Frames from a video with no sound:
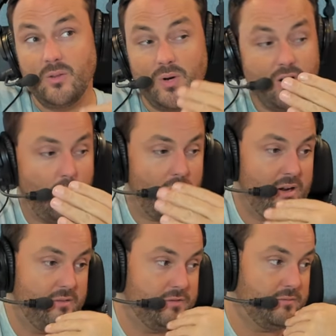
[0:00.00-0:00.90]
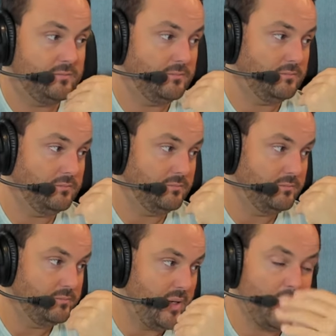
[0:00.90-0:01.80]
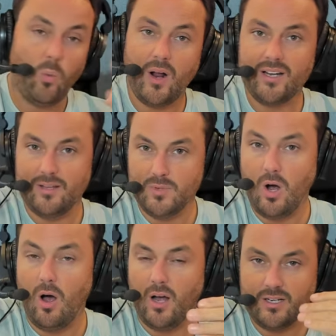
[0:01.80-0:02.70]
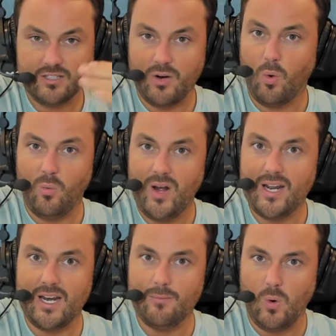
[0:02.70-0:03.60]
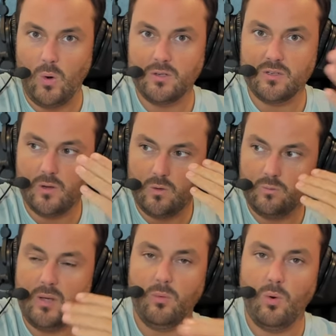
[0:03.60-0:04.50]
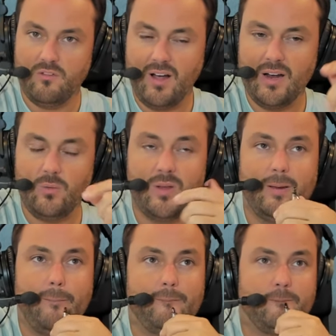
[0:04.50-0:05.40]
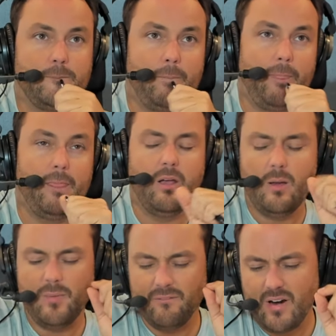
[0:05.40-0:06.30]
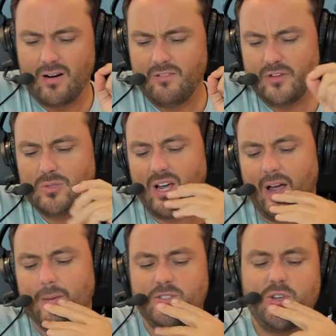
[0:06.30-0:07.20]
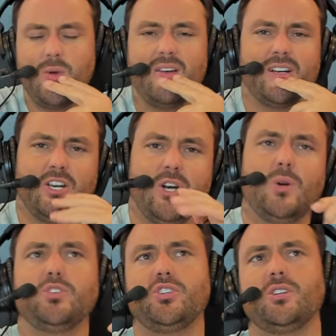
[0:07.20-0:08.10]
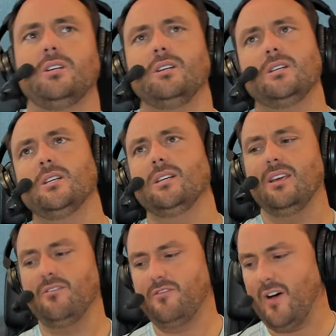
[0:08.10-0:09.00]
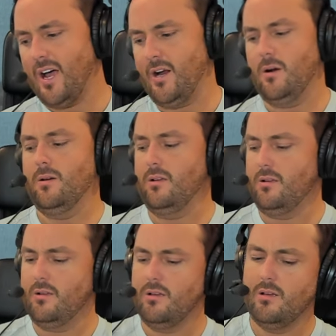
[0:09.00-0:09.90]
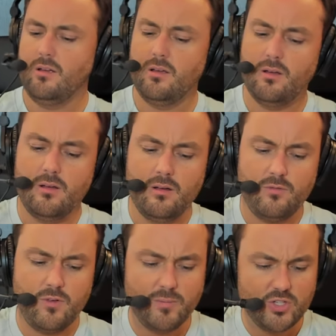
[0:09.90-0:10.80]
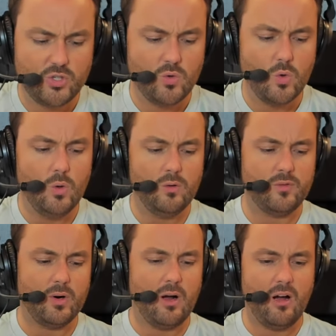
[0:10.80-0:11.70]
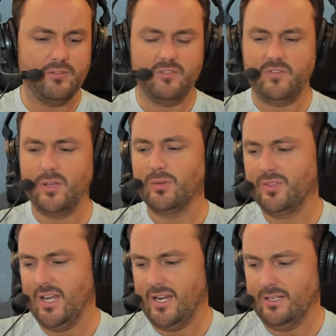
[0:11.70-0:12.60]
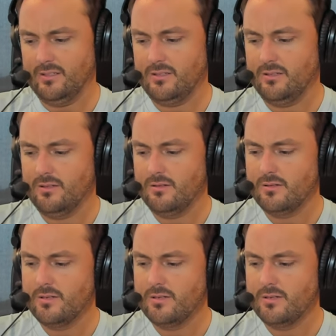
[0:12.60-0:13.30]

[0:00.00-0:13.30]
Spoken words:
in the regard of people wanting them gone because they weren't winning anymore, so people were fine with it. But very few times do you have a coach get fired from the school for off-the-field things.